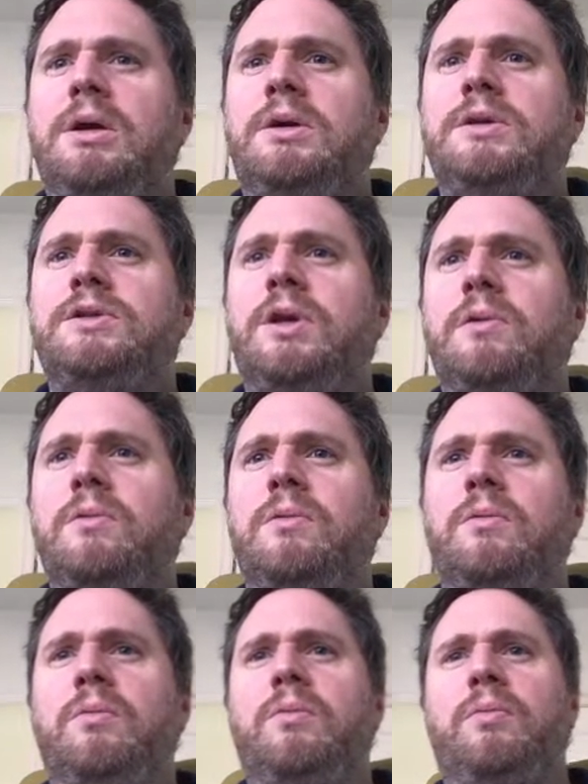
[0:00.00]
So
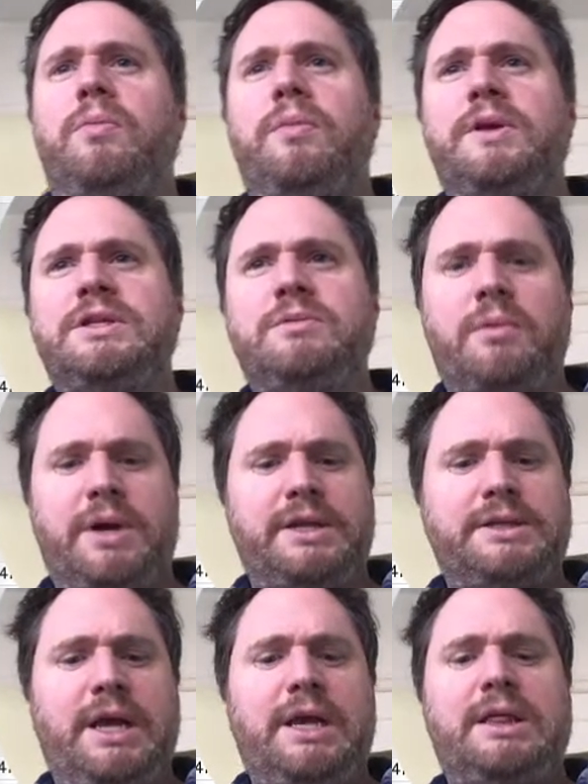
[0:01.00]
this is where we're going
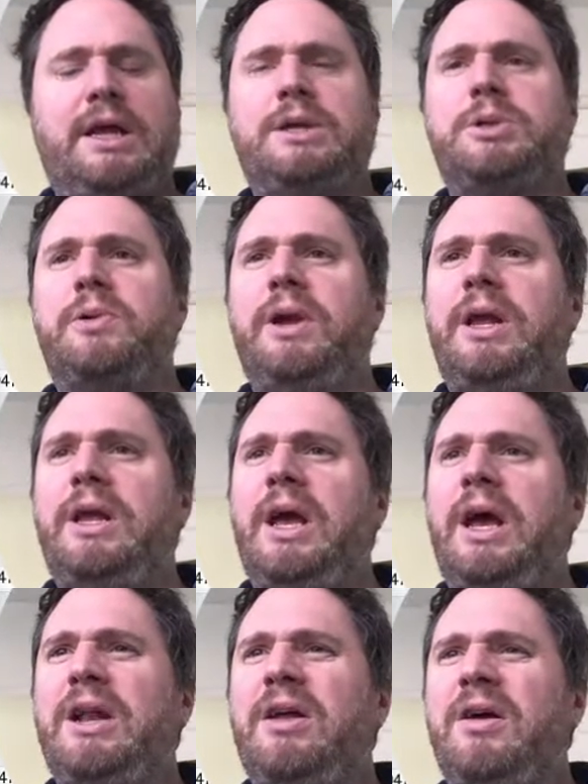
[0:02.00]
to take that tree
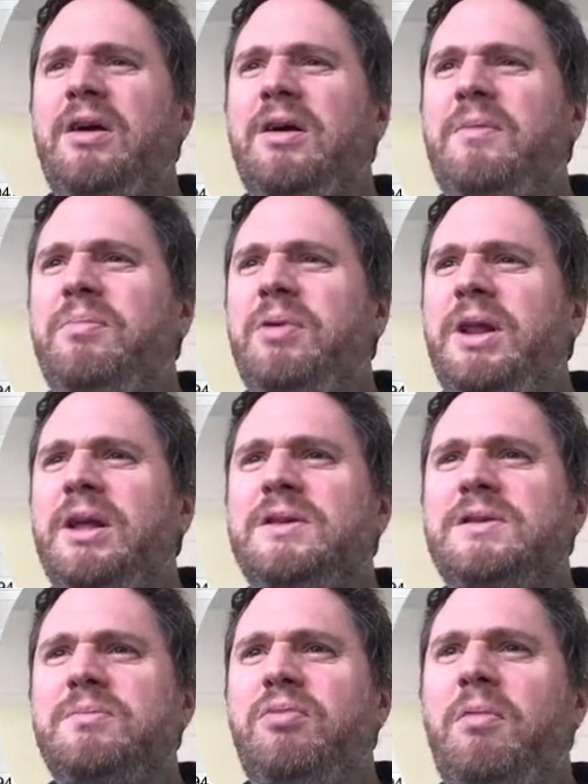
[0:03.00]
and put it in
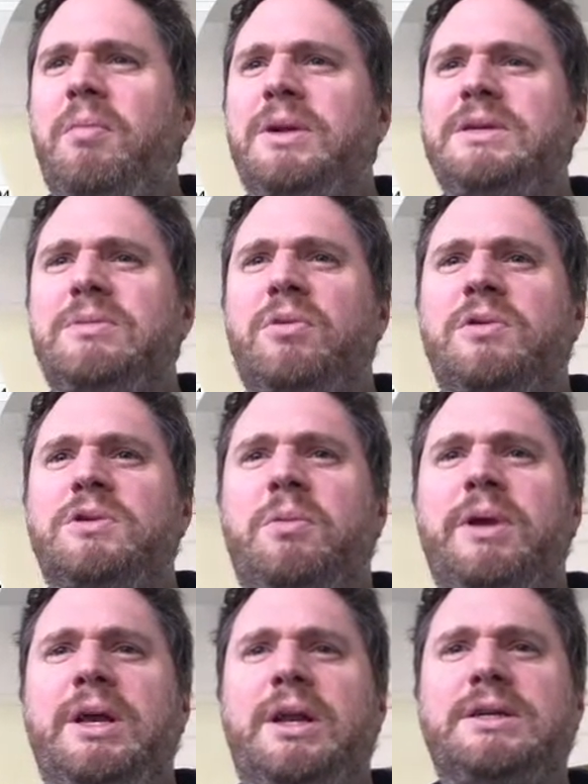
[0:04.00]
some probability models where we
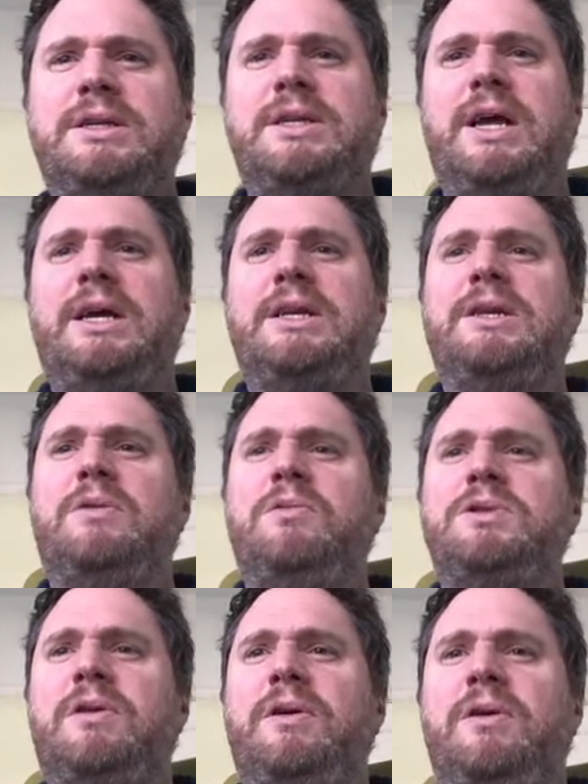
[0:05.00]
can understand
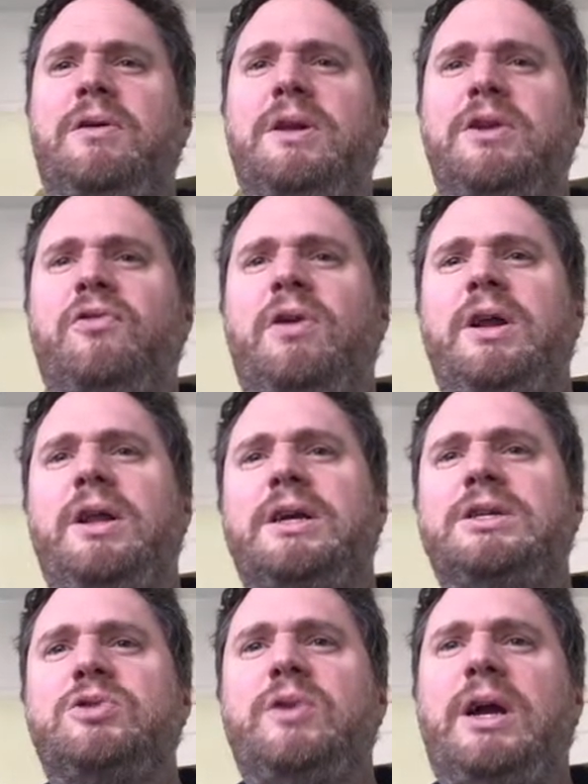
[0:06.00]
what's going on and try and
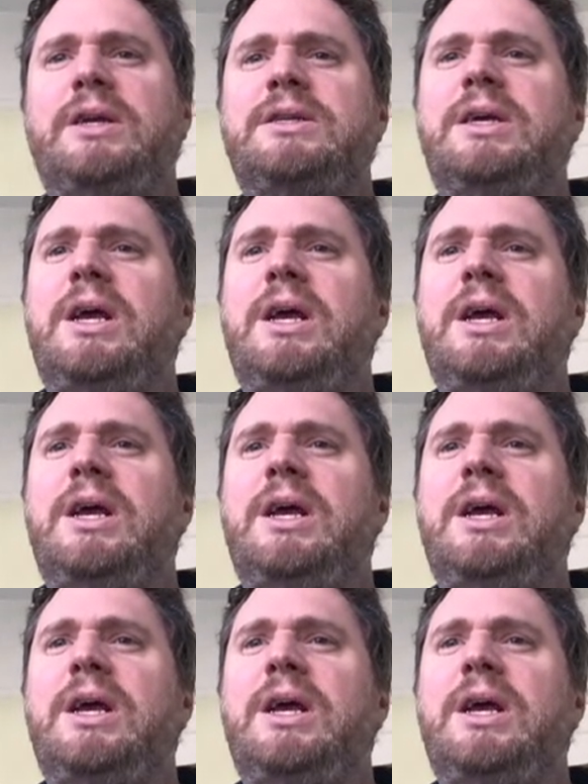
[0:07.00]
extract